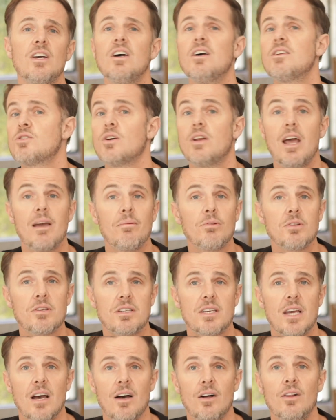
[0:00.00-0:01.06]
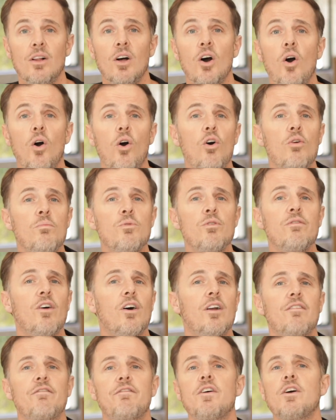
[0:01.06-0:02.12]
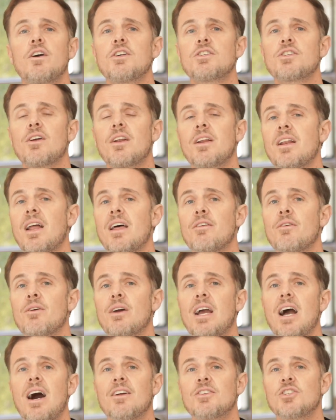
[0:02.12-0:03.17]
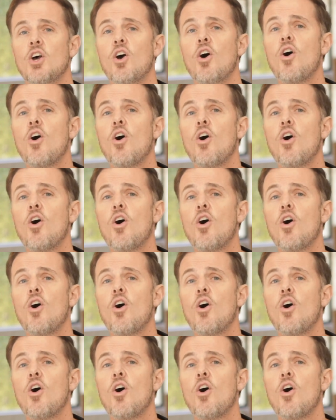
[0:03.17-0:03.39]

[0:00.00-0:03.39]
to enable the sale or move on and focus on another account